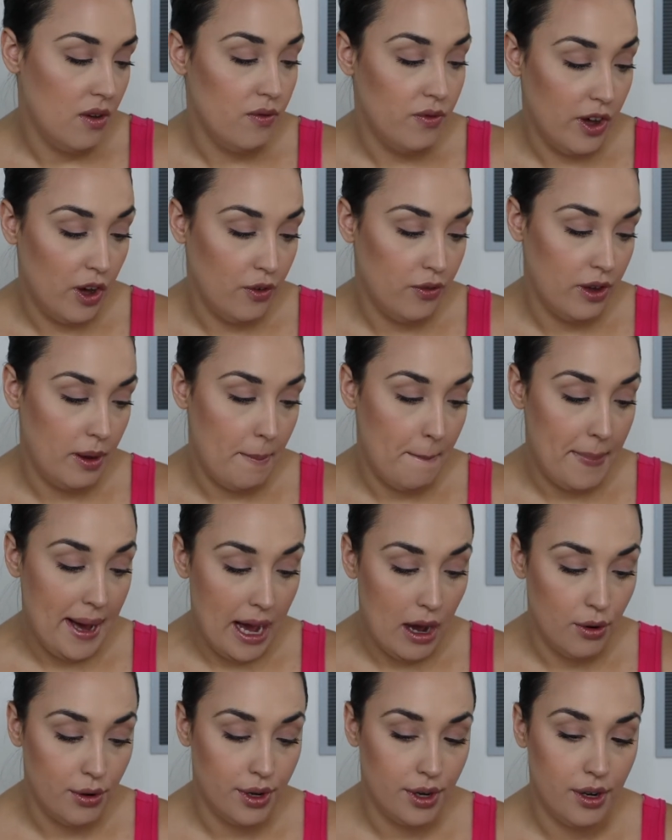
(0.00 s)
Velvet
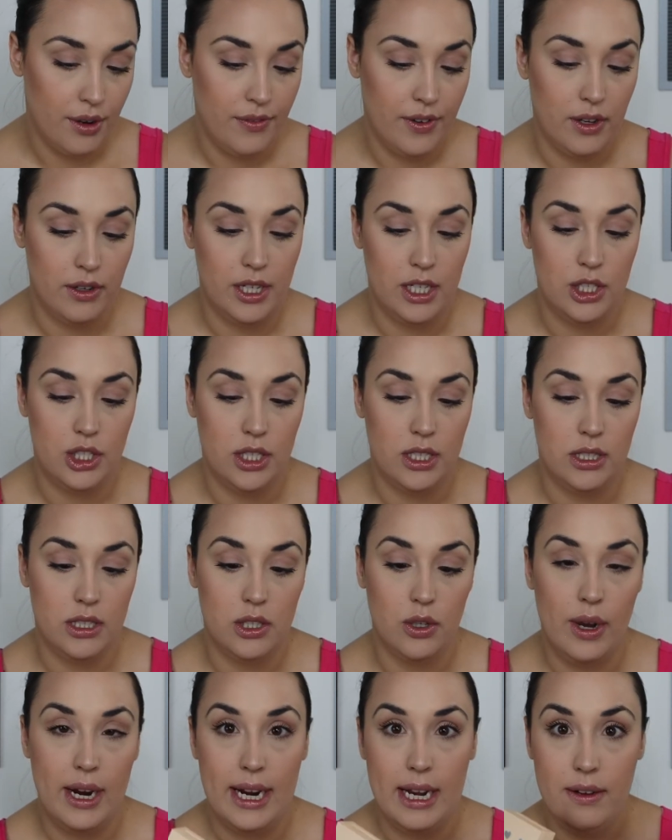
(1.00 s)
Powder Foundation.
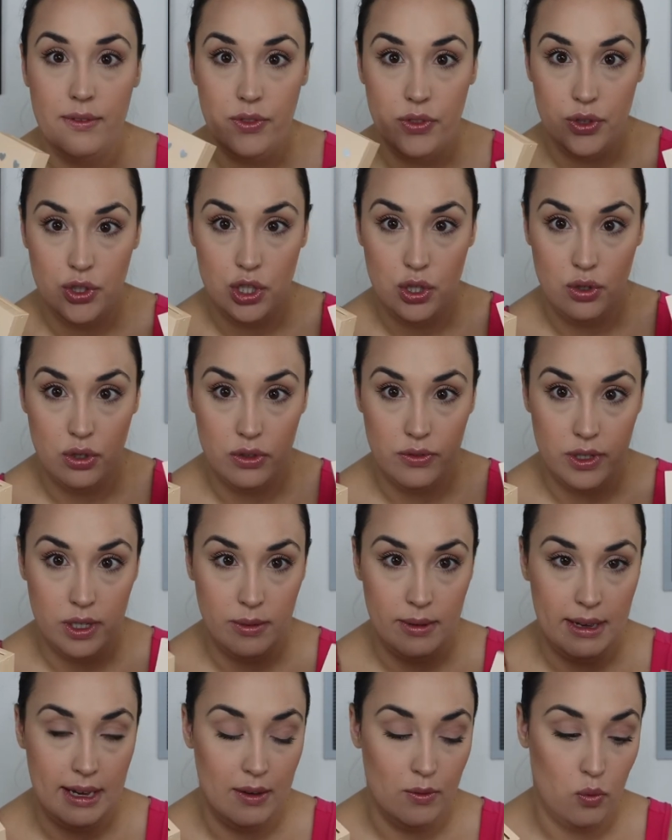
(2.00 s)
So I have two of them.
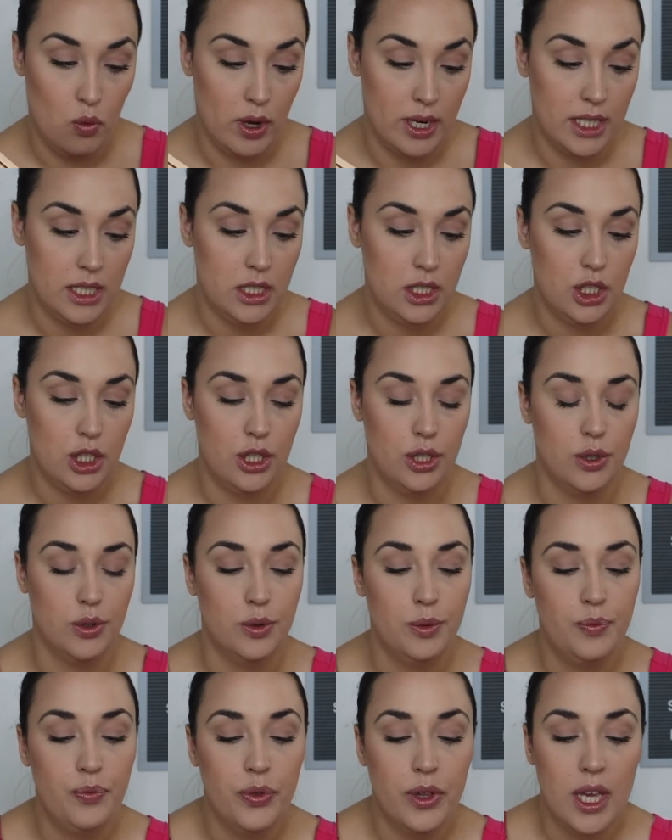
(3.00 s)
I have one and
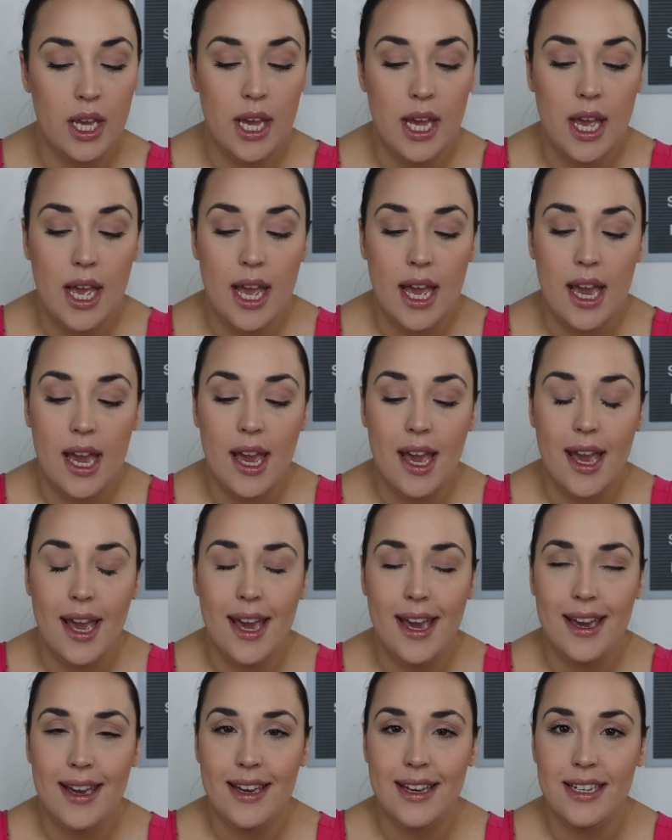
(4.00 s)
two.
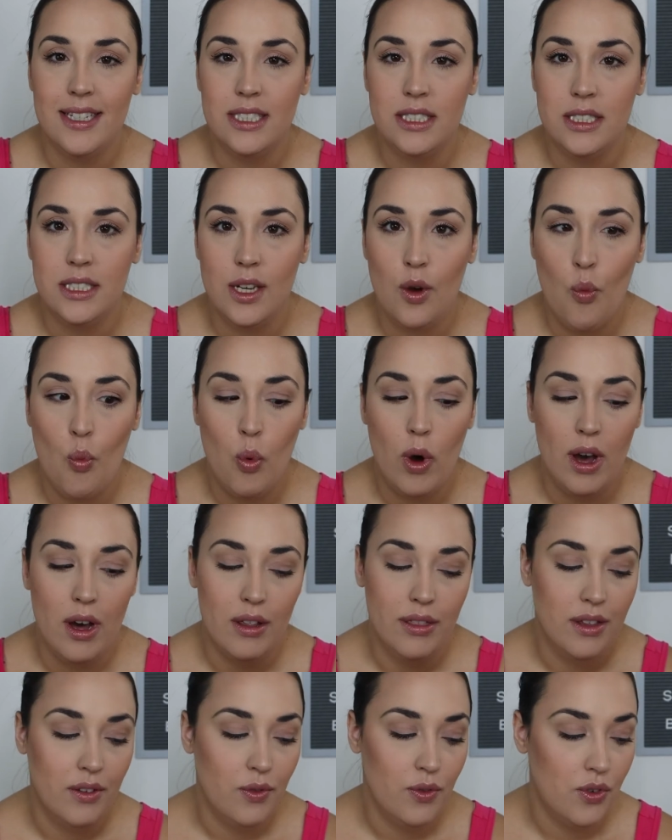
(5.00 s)
And
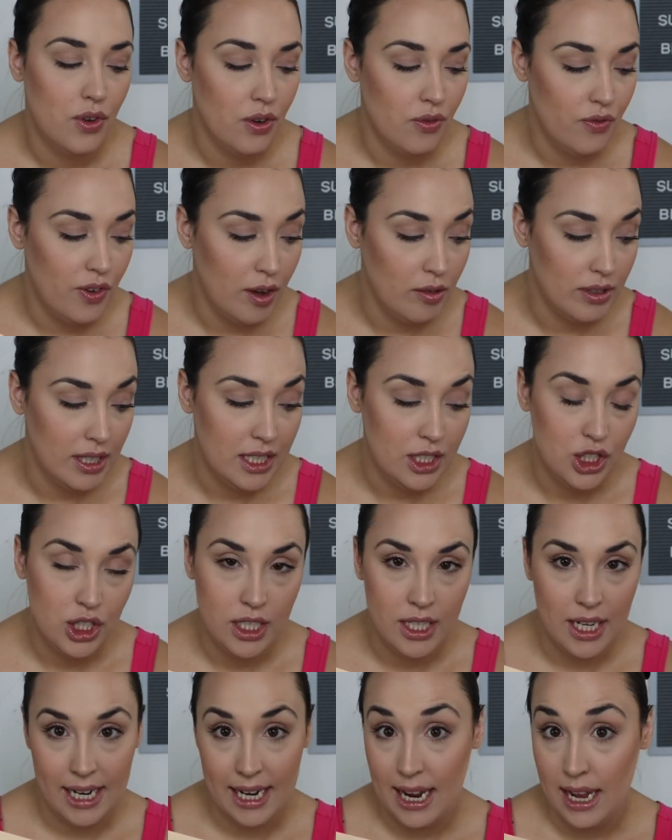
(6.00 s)
while the
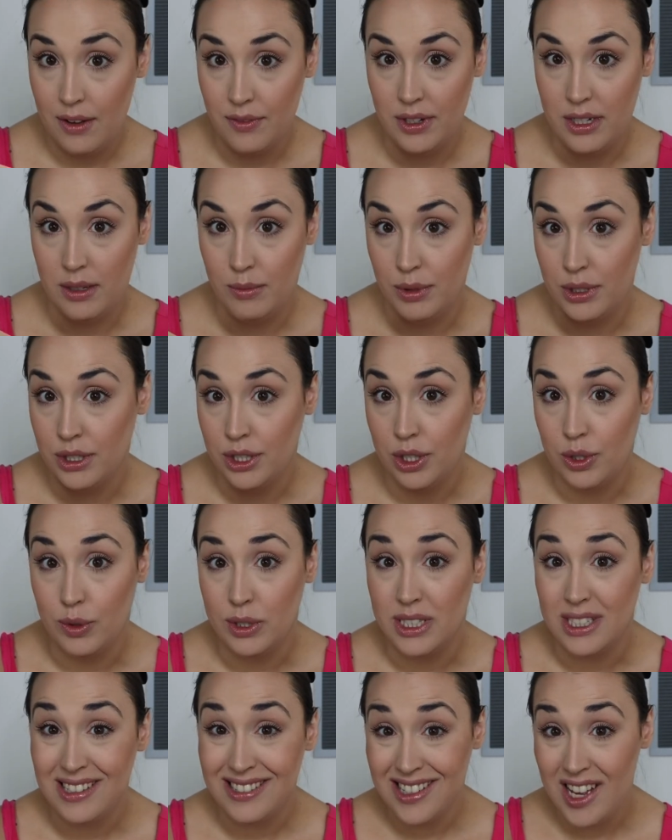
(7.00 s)
foundation I have in number two
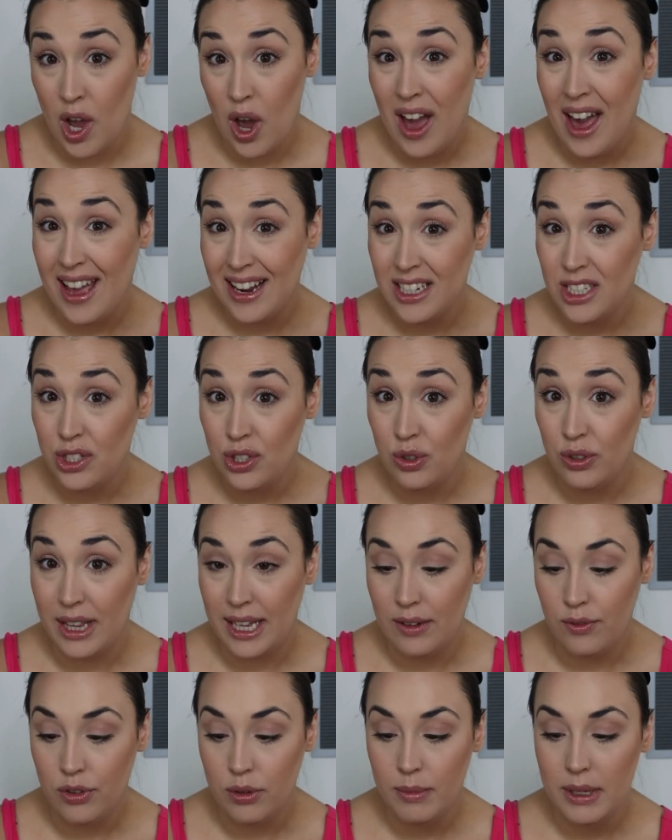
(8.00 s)
is kind of too
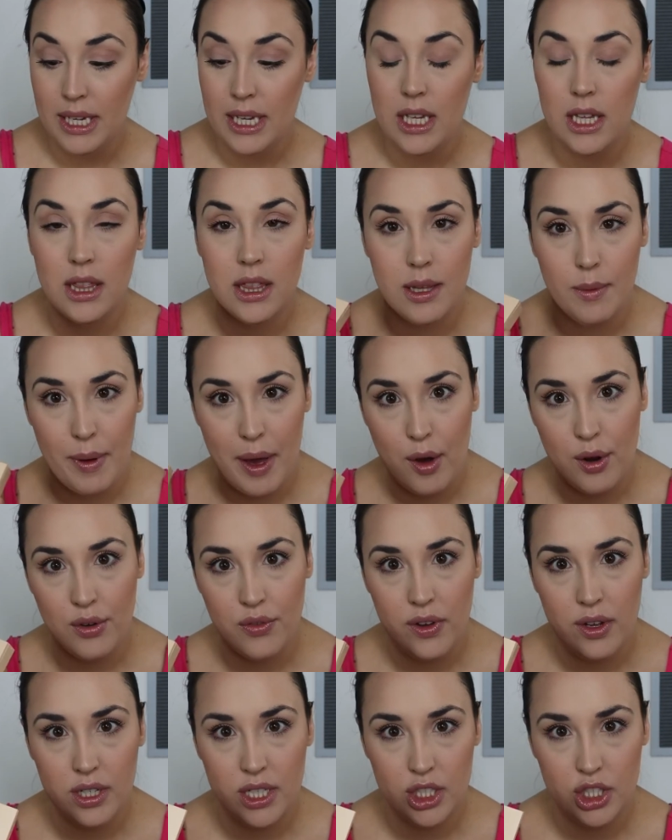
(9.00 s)
light for me, the powder
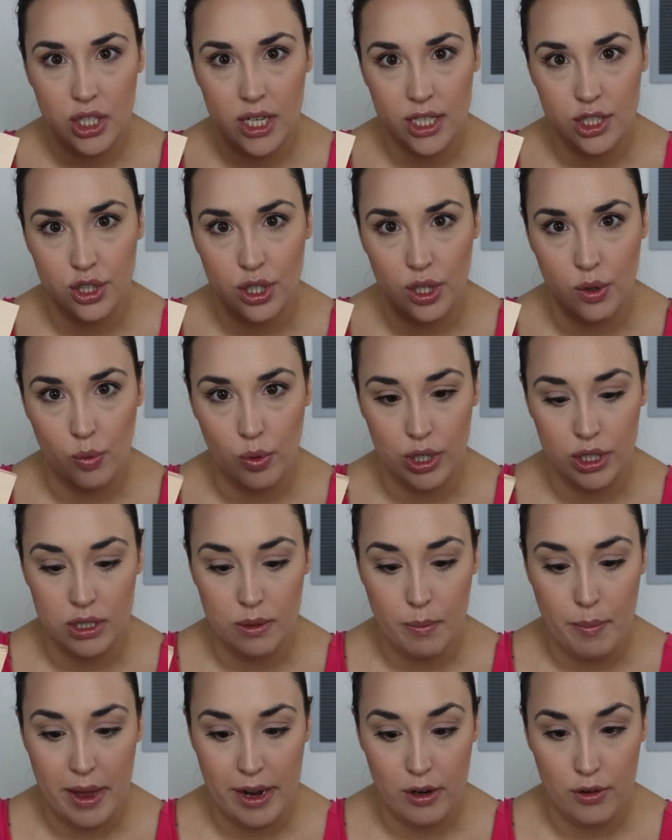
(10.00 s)
foundation actually works
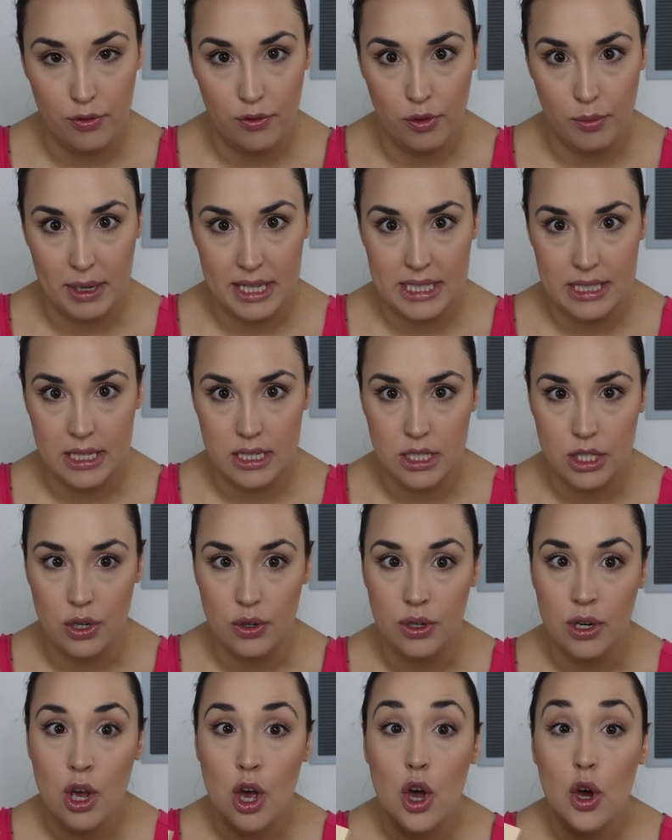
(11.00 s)
better for my skin
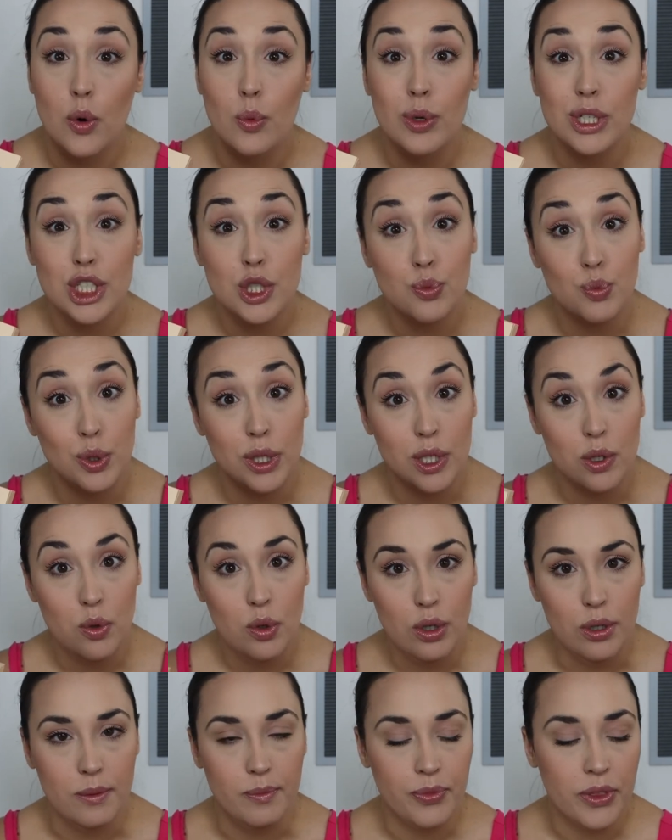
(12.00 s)
tone, which is really
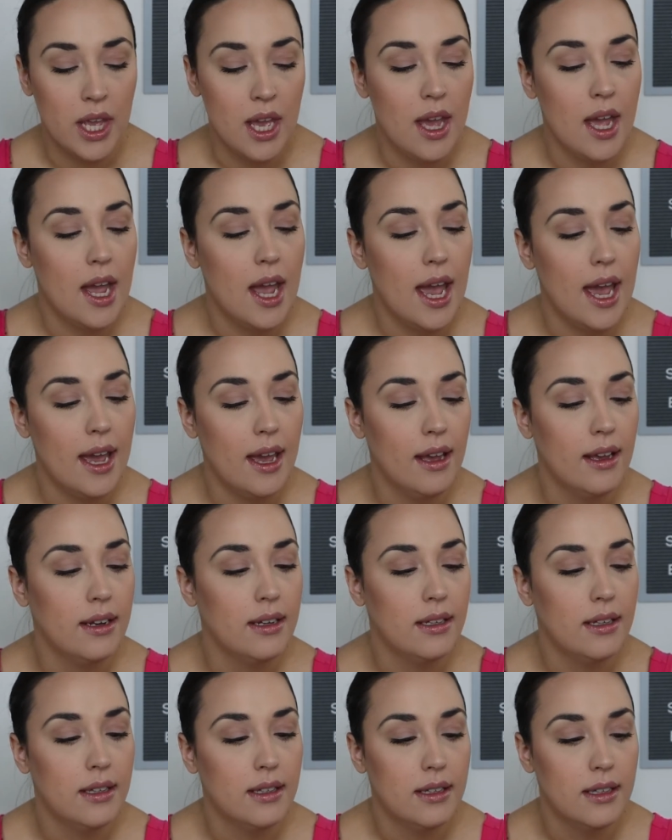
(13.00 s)
cool.
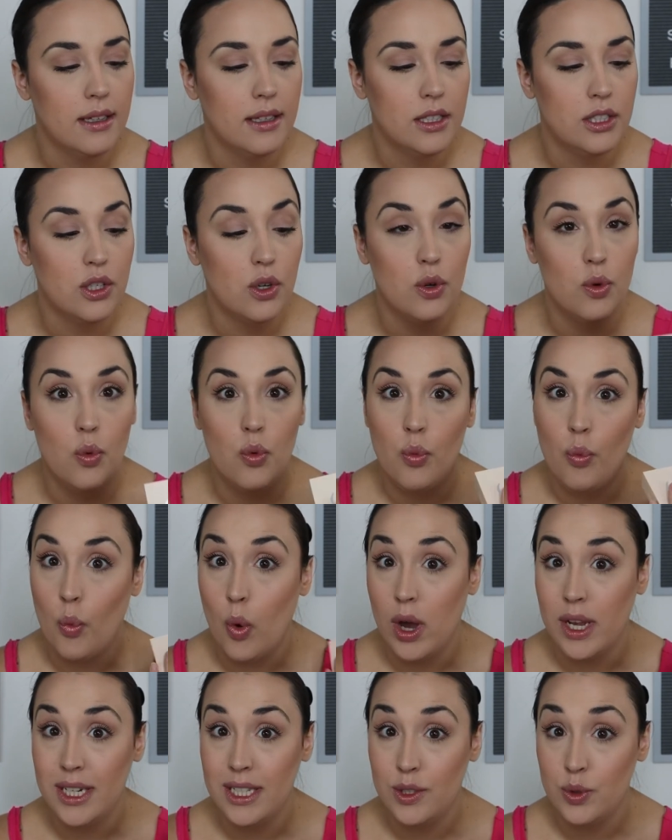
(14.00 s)
And so
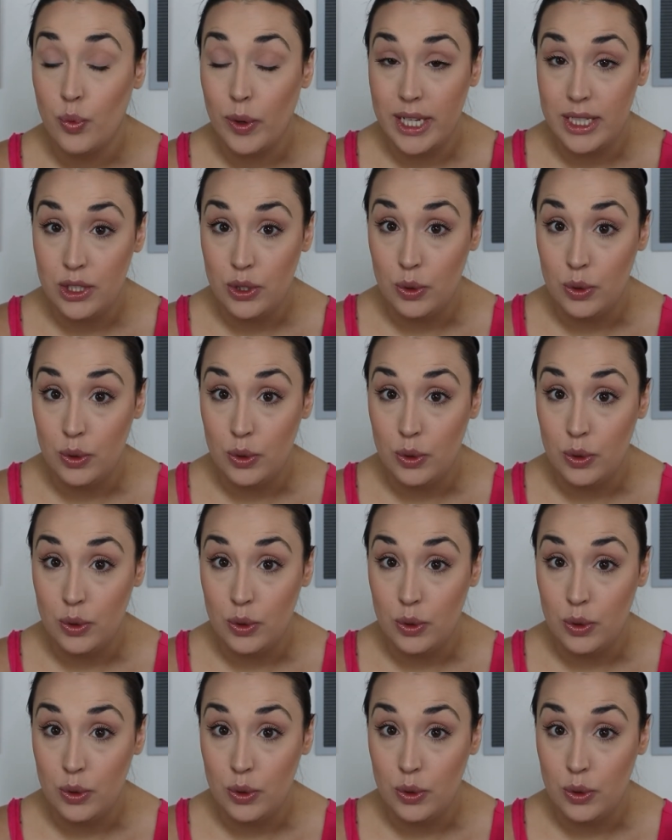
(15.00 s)
one is way